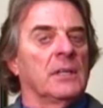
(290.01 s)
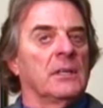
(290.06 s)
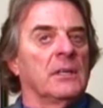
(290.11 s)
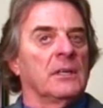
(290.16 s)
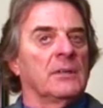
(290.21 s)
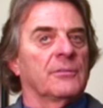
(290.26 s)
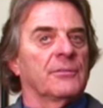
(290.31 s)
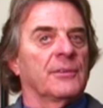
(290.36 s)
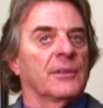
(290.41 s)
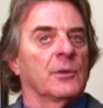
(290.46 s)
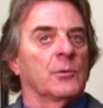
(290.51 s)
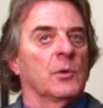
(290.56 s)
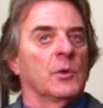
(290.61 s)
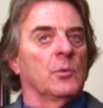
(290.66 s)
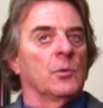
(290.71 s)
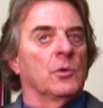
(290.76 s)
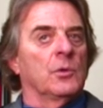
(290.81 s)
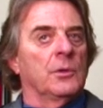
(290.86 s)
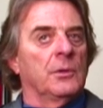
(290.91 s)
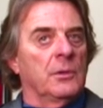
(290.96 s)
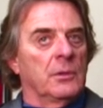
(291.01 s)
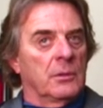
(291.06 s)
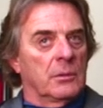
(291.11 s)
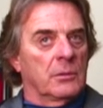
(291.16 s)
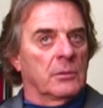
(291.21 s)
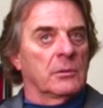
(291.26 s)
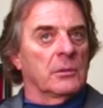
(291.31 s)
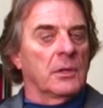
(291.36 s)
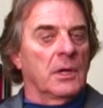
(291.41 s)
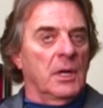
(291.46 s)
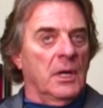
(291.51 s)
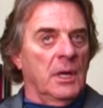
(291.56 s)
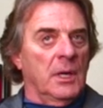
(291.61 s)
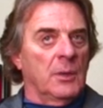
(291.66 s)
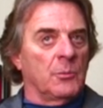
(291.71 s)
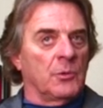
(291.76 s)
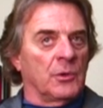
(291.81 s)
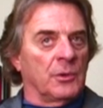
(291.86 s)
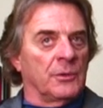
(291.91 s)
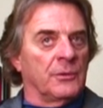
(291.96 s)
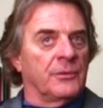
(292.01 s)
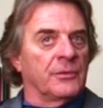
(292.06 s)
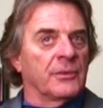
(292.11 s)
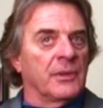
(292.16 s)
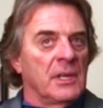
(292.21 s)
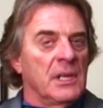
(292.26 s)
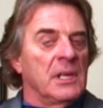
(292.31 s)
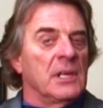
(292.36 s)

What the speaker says: loft fairway wood or hybrids